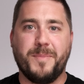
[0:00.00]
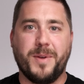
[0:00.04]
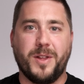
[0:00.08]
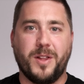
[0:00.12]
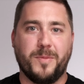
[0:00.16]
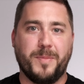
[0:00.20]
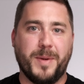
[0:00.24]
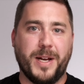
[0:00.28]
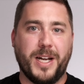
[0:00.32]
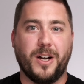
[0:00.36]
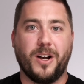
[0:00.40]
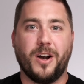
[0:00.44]

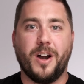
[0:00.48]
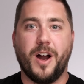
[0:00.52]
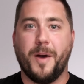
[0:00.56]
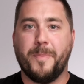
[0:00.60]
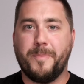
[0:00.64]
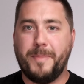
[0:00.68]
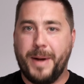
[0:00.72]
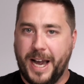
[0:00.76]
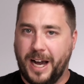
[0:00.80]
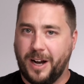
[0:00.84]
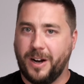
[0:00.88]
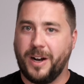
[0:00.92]
millimeter
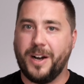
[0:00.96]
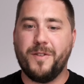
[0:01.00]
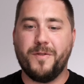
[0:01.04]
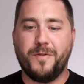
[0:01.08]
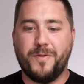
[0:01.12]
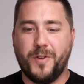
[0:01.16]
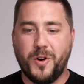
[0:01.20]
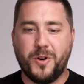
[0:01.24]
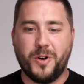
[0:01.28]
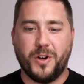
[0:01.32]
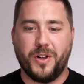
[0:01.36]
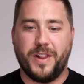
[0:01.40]
apparent
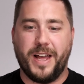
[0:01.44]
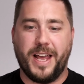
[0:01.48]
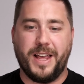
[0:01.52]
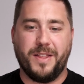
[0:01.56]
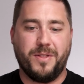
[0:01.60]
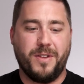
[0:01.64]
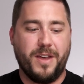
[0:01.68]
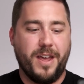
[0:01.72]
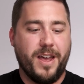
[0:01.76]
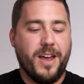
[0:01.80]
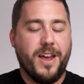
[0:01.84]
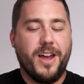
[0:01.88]
focal
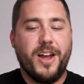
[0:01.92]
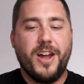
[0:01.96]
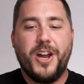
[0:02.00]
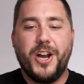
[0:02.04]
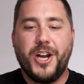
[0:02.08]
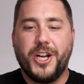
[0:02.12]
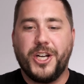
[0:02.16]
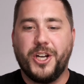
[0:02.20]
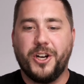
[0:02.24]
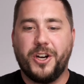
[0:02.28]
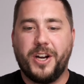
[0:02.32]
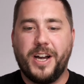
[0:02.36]
length.
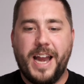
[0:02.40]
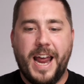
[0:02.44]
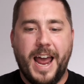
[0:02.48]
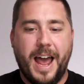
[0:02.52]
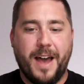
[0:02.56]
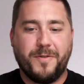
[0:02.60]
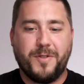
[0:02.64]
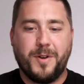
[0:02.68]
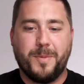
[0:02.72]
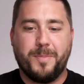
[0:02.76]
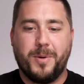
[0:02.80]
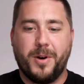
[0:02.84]
You're gonna
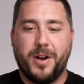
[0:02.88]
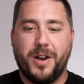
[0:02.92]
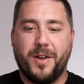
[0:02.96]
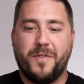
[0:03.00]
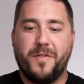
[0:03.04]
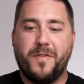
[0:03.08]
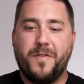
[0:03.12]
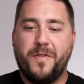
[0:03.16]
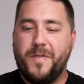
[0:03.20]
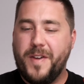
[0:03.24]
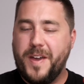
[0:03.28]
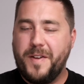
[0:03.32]
have to put a
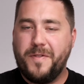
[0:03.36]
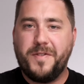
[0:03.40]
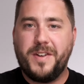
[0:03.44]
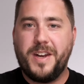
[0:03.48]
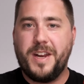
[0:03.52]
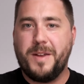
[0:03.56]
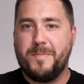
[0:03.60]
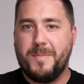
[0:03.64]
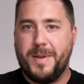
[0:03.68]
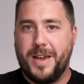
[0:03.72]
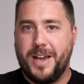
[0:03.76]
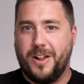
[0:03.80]

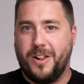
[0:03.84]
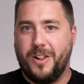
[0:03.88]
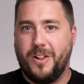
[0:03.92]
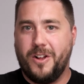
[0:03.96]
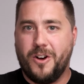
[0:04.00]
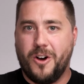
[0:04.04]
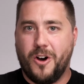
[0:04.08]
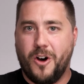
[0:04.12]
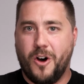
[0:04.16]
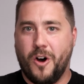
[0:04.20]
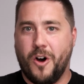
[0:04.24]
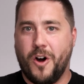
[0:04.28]
fifty
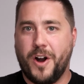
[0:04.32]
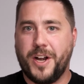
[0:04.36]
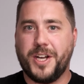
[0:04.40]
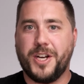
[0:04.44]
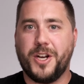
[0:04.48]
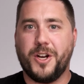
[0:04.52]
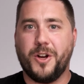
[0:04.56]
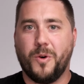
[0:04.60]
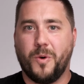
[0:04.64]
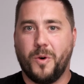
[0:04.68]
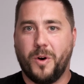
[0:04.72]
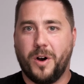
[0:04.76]
mil on
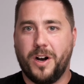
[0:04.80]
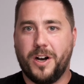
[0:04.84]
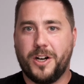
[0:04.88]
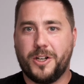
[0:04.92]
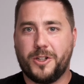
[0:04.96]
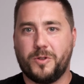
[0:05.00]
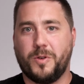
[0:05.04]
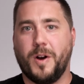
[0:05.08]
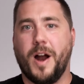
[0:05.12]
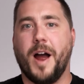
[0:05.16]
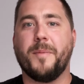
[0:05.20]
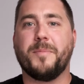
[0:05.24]
your
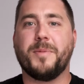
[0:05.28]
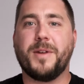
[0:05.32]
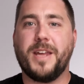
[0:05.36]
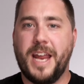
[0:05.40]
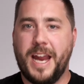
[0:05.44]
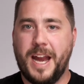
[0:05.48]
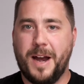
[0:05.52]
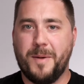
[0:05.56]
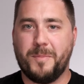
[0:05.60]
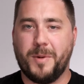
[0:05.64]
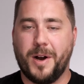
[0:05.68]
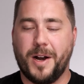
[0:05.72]
crop
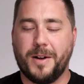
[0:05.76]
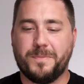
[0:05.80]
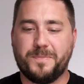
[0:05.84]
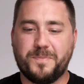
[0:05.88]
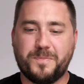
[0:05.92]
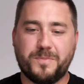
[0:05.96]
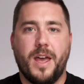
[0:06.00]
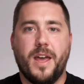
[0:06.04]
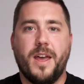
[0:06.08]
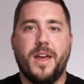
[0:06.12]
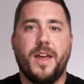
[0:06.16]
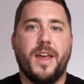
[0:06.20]
camera.
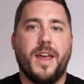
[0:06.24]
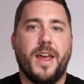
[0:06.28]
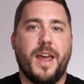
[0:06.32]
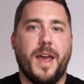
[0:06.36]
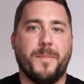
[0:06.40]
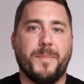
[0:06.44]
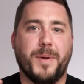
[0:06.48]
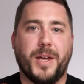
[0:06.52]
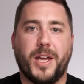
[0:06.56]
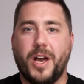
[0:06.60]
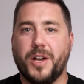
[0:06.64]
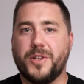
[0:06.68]

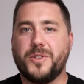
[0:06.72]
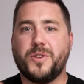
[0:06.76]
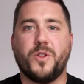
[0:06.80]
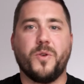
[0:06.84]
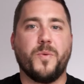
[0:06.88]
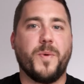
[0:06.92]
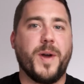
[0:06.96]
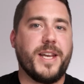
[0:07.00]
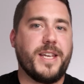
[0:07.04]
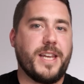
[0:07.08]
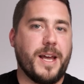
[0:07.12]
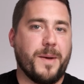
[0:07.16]
And because of
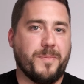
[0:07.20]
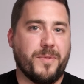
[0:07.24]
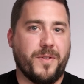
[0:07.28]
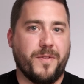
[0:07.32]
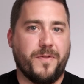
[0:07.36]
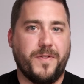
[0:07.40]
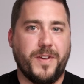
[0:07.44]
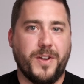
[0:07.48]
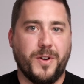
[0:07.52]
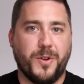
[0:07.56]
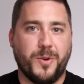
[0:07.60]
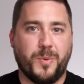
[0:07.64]
the way depth
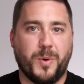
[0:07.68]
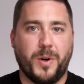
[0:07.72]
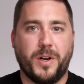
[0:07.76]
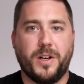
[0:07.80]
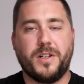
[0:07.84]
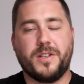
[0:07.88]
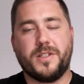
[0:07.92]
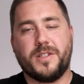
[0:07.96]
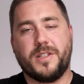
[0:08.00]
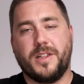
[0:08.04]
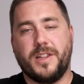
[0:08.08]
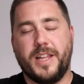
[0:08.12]
of field
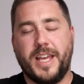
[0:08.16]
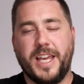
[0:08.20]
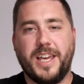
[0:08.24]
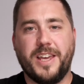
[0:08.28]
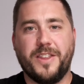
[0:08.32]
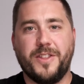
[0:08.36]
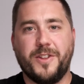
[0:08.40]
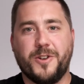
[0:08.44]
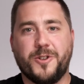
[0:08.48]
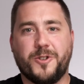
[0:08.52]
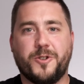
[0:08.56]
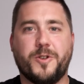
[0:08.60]
works, link
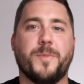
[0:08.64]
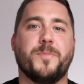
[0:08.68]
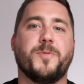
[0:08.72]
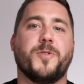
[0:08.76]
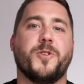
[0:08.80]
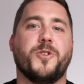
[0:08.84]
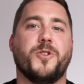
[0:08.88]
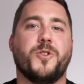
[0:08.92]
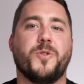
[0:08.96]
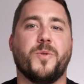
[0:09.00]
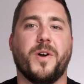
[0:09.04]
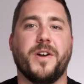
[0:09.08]
in the
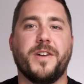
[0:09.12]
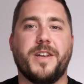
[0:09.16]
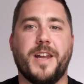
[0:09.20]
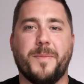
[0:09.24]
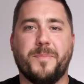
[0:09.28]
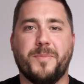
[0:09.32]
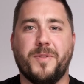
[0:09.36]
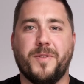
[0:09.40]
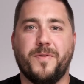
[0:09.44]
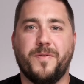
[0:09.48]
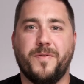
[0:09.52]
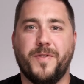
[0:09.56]
description to our
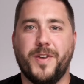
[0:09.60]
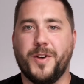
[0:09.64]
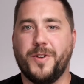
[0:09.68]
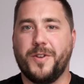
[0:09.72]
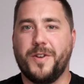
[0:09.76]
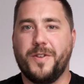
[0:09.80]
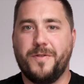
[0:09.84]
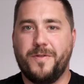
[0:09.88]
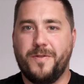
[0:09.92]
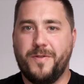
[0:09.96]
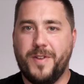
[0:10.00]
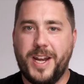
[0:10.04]
depth of
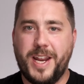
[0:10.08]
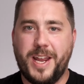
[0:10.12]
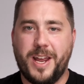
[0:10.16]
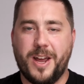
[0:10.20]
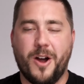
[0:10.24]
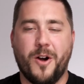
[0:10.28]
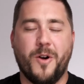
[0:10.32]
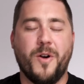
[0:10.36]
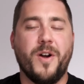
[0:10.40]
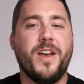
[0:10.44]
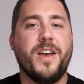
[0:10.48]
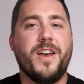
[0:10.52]
field
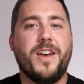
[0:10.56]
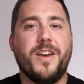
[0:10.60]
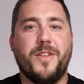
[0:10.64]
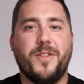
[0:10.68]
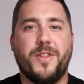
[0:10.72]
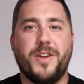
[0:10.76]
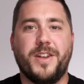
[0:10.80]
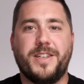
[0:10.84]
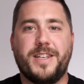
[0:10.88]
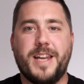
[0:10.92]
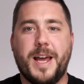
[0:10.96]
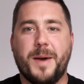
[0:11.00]
video,
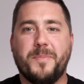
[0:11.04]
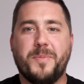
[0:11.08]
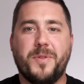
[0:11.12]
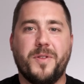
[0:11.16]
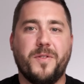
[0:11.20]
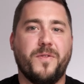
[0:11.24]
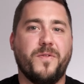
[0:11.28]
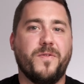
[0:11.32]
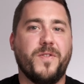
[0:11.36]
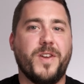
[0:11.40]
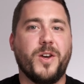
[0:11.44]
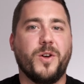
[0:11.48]
the depth
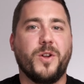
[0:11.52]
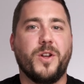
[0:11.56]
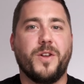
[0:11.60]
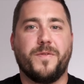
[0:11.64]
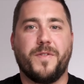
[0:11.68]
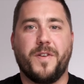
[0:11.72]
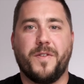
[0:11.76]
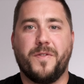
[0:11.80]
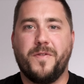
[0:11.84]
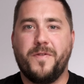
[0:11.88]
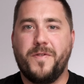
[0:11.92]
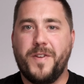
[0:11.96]
of field
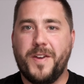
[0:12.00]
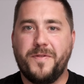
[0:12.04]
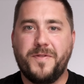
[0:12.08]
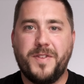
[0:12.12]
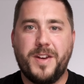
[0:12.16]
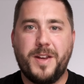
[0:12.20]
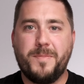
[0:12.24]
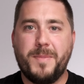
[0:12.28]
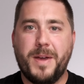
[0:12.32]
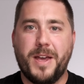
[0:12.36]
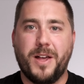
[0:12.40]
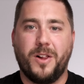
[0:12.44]
of a
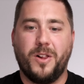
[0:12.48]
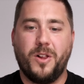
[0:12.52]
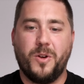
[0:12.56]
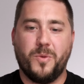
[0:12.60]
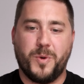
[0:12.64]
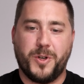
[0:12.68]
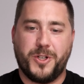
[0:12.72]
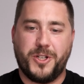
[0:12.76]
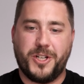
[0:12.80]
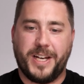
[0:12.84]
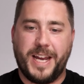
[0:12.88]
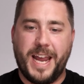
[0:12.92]
fifty mil,
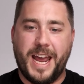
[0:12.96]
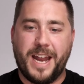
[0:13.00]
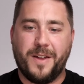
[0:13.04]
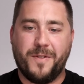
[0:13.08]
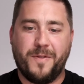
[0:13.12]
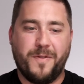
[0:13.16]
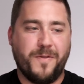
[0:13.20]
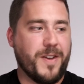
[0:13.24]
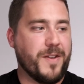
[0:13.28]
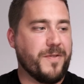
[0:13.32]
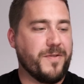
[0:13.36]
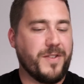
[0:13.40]
which again, a
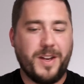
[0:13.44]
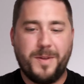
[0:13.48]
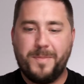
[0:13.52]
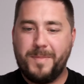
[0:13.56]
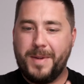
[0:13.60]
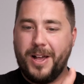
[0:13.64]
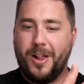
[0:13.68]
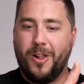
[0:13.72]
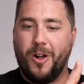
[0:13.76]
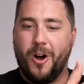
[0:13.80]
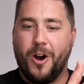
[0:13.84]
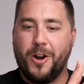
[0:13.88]
fifty
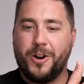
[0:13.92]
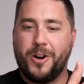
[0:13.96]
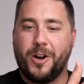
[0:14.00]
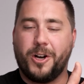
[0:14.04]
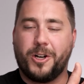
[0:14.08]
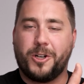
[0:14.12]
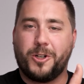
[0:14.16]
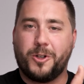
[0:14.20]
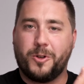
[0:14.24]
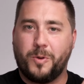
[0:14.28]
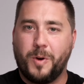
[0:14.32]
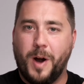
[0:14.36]
mil on
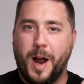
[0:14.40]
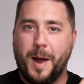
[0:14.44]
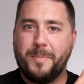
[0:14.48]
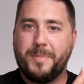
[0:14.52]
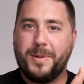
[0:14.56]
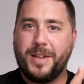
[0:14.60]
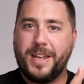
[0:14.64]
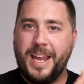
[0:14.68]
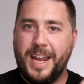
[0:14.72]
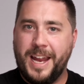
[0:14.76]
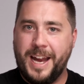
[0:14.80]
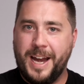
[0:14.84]
our
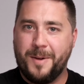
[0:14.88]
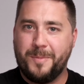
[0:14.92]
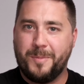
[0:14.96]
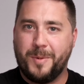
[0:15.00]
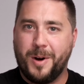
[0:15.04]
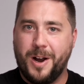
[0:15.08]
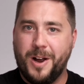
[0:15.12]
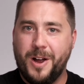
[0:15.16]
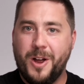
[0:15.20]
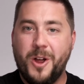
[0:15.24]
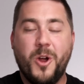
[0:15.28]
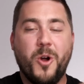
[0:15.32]
crop
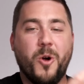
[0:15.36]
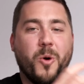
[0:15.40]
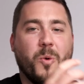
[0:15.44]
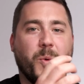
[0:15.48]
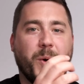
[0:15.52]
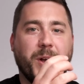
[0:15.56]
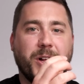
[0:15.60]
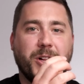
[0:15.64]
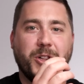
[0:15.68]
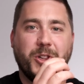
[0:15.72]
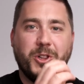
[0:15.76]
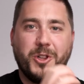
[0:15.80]
camera
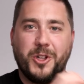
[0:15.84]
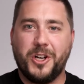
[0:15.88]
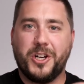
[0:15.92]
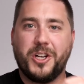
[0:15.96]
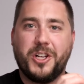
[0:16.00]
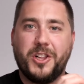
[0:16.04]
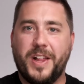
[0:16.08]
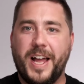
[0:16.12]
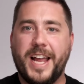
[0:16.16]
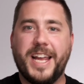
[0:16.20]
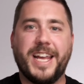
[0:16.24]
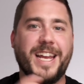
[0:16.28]
will
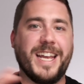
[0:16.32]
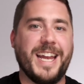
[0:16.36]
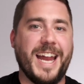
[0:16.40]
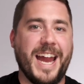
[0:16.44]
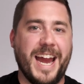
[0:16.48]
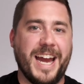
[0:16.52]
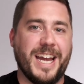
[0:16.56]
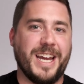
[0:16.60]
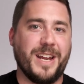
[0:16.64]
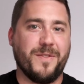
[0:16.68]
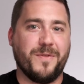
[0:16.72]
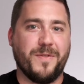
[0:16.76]
look like an
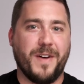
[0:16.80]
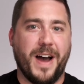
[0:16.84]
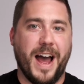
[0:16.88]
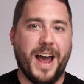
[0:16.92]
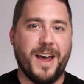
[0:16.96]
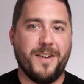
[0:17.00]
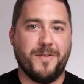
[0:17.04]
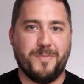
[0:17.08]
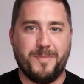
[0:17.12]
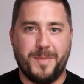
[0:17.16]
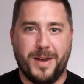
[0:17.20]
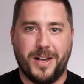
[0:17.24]

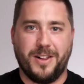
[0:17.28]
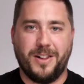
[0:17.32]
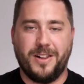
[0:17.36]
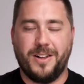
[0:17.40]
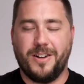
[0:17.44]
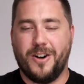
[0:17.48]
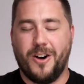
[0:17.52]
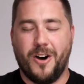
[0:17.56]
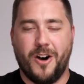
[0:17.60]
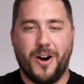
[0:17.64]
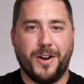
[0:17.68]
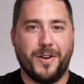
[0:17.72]
eighty-five
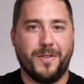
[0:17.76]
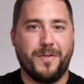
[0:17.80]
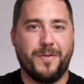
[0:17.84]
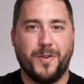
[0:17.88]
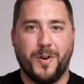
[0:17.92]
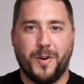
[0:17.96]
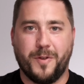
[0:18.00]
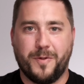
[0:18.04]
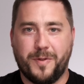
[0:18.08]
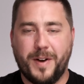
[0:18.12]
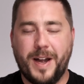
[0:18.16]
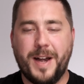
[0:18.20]
mil on a
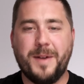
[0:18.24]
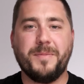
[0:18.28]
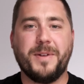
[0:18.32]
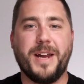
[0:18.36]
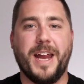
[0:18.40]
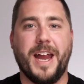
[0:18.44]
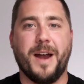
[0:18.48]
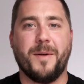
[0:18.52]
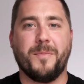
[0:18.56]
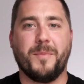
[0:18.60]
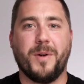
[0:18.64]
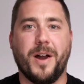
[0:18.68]
full frame
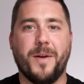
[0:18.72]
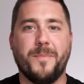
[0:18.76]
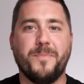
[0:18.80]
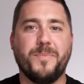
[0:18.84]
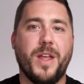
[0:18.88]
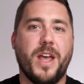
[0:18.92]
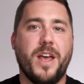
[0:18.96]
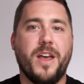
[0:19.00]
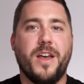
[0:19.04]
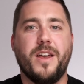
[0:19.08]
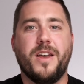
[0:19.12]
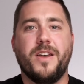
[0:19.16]
camera.
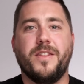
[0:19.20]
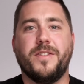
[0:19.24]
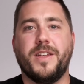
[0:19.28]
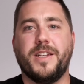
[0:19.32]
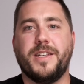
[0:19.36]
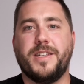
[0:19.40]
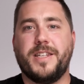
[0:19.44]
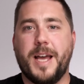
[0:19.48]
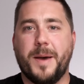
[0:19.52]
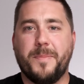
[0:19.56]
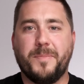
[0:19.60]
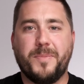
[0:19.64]
The
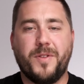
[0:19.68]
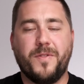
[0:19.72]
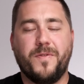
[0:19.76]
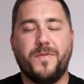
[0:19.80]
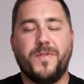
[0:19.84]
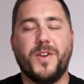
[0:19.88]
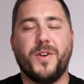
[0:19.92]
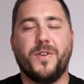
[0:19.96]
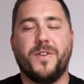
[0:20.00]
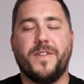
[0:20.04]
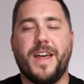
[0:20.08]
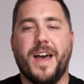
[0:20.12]
depth of
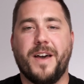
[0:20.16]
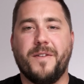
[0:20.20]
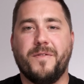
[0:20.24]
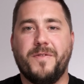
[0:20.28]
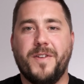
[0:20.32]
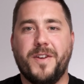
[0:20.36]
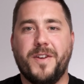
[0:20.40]
field of that